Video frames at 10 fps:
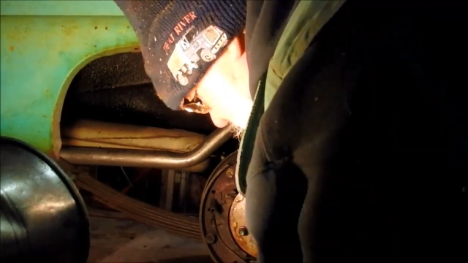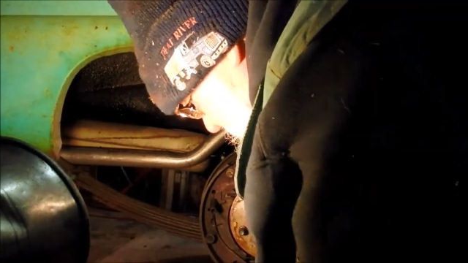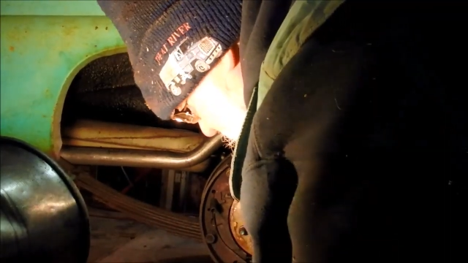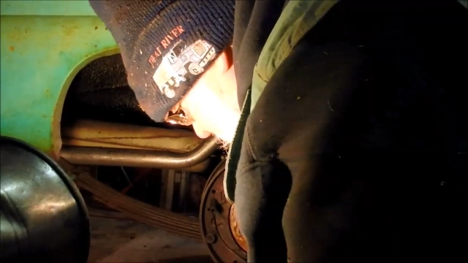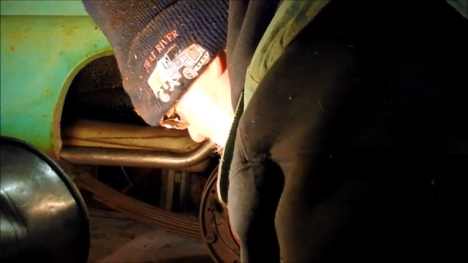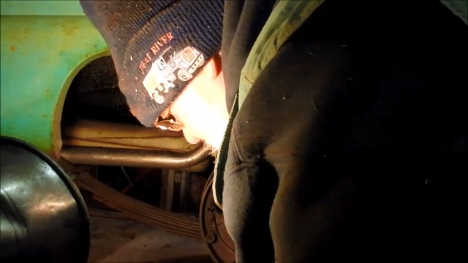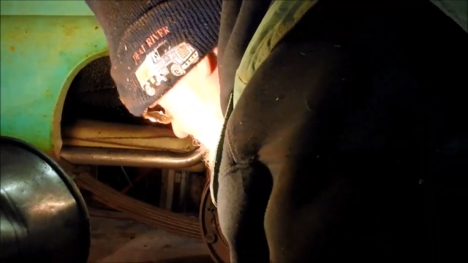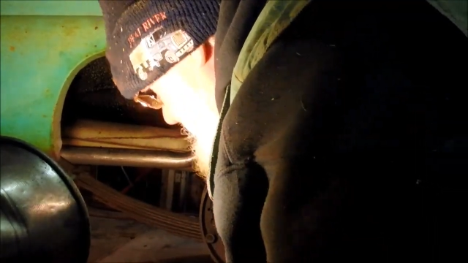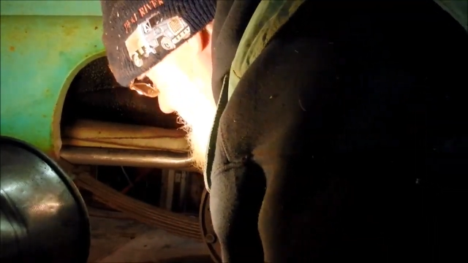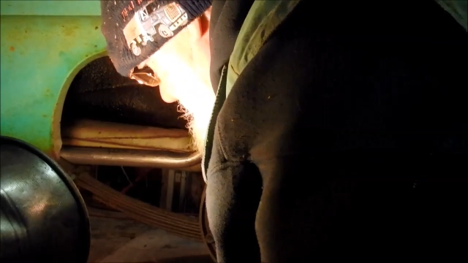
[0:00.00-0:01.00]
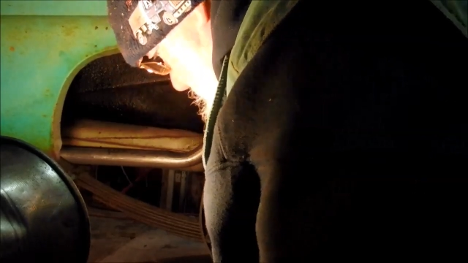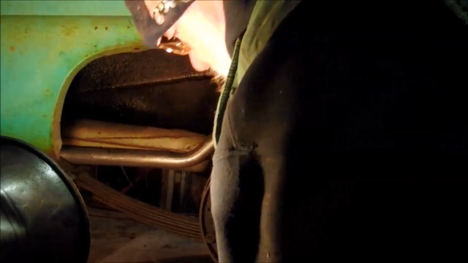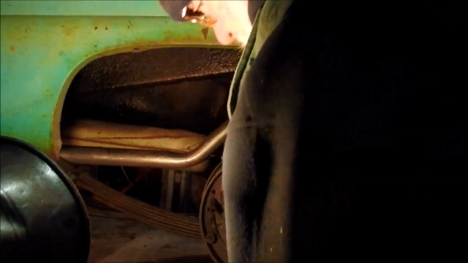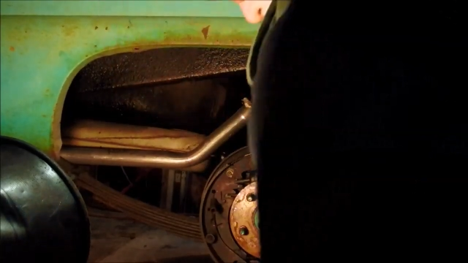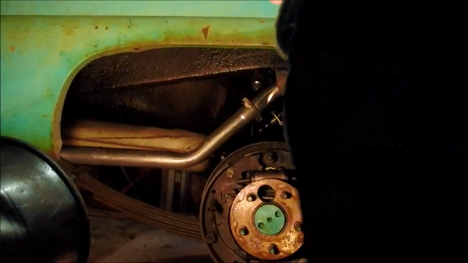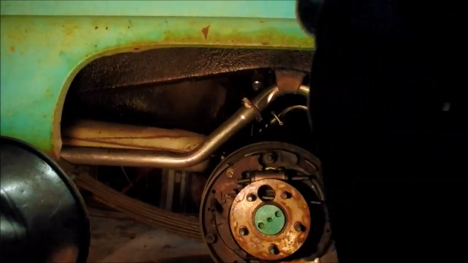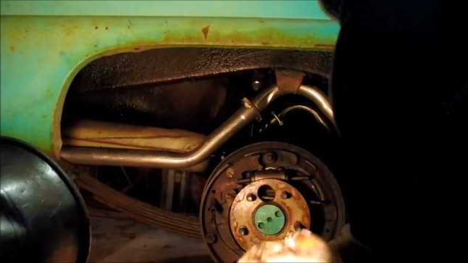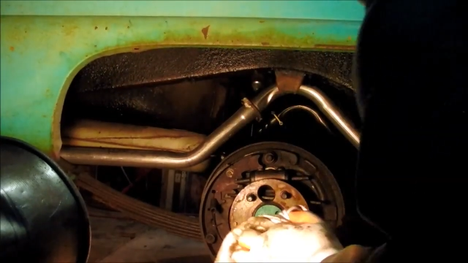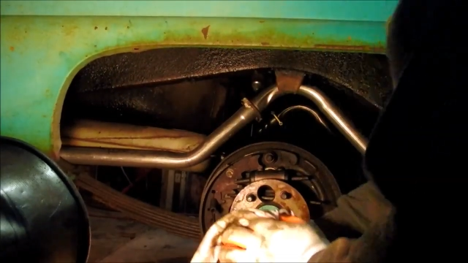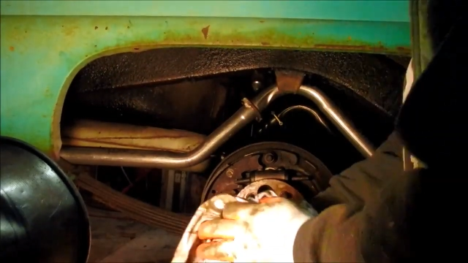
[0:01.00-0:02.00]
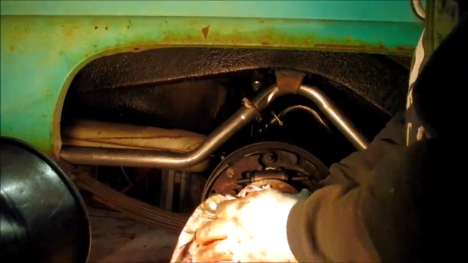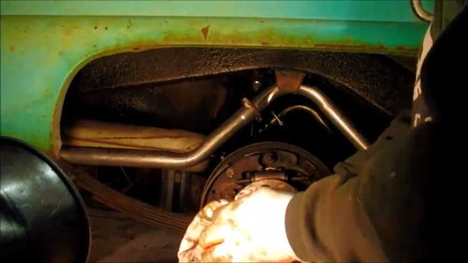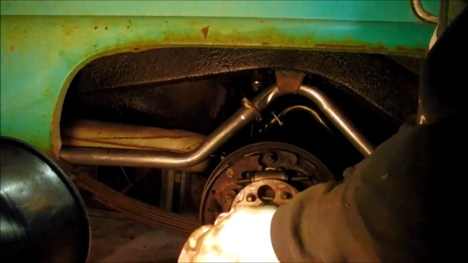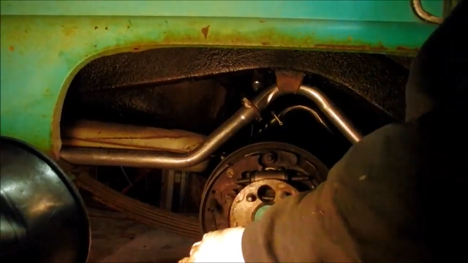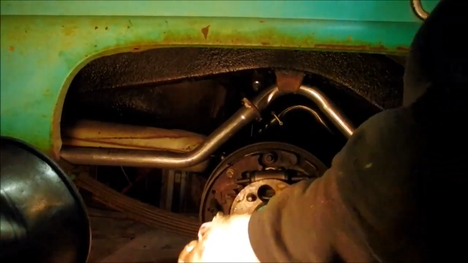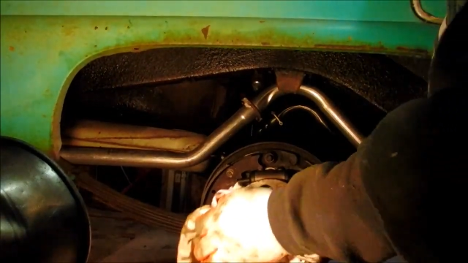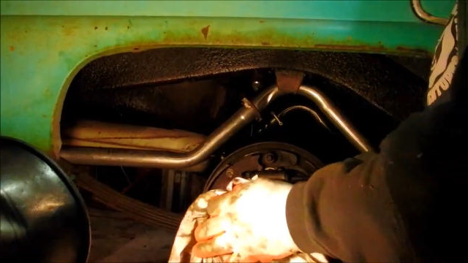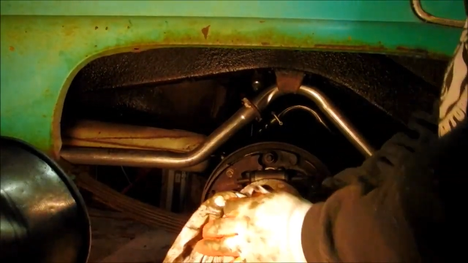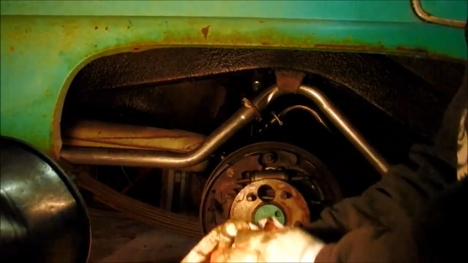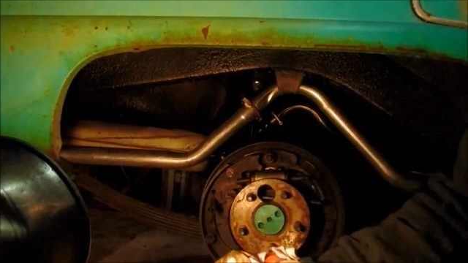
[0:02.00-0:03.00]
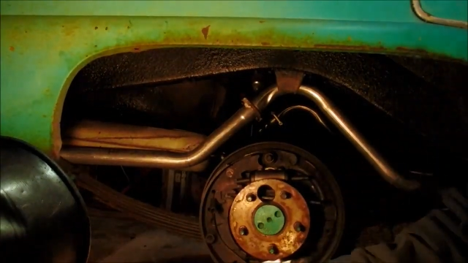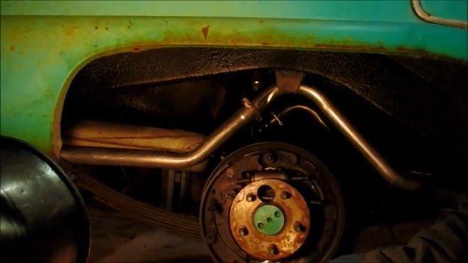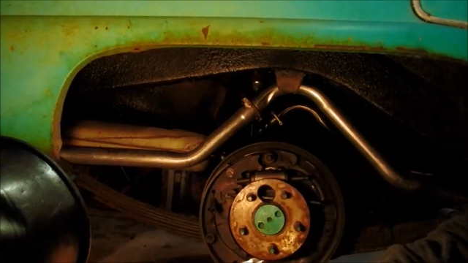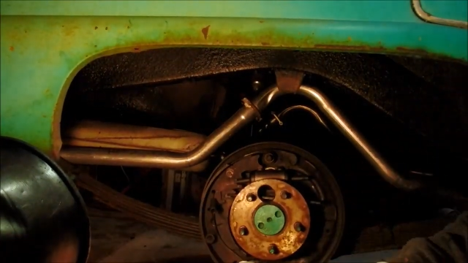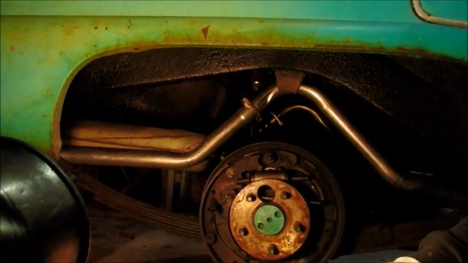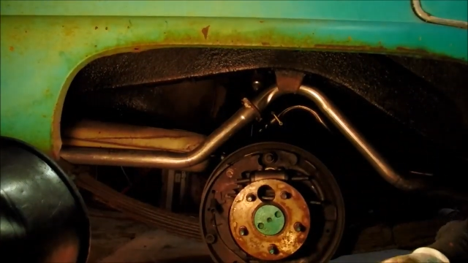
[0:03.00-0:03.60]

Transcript: No face is visible, so there are no lips to read.